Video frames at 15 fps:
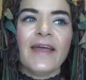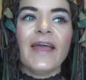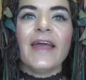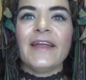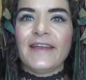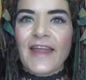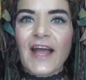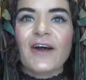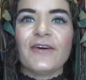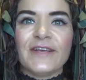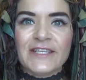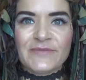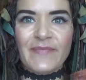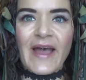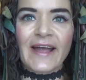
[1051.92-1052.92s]
And now
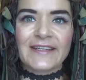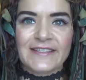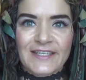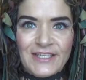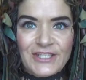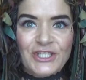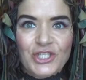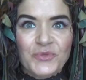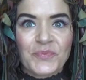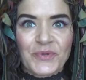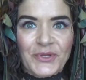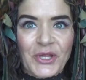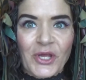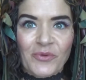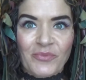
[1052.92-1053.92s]
he's back to his super
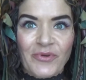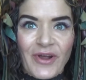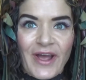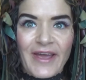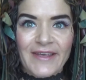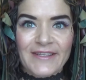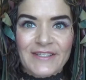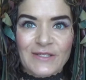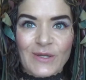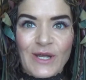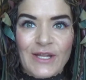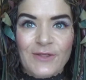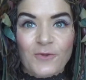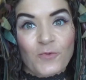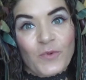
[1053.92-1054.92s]
low price,
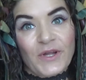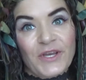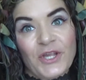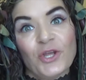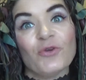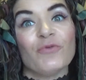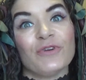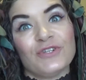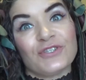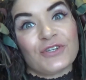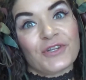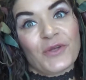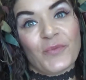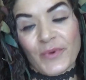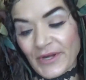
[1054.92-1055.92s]
right? The one he
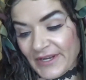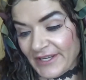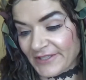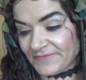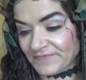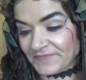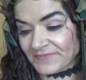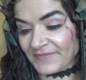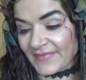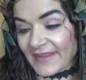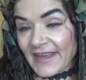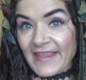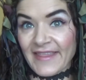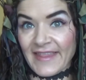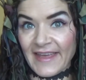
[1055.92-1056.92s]
originally wanted.
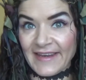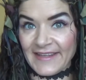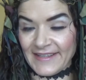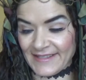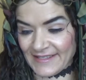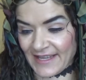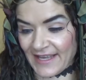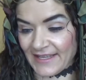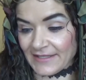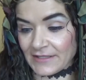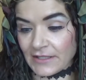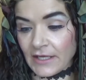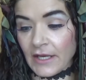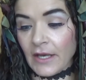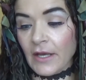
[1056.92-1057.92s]
And then he
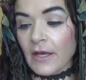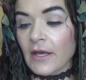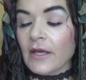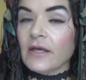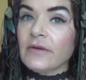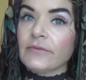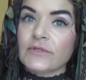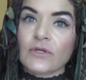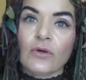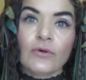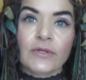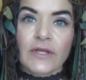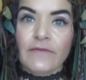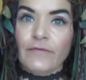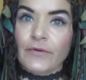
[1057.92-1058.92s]
says, it was
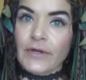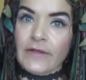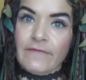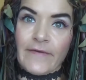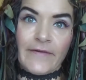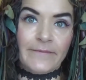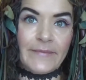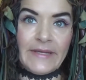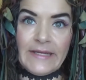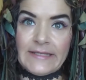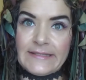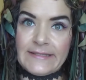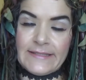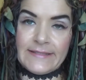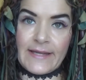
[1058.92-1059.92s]
only 45
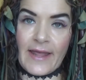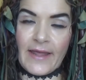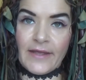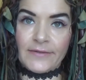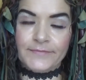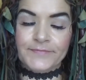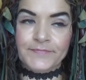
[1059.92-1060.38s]
minutes today.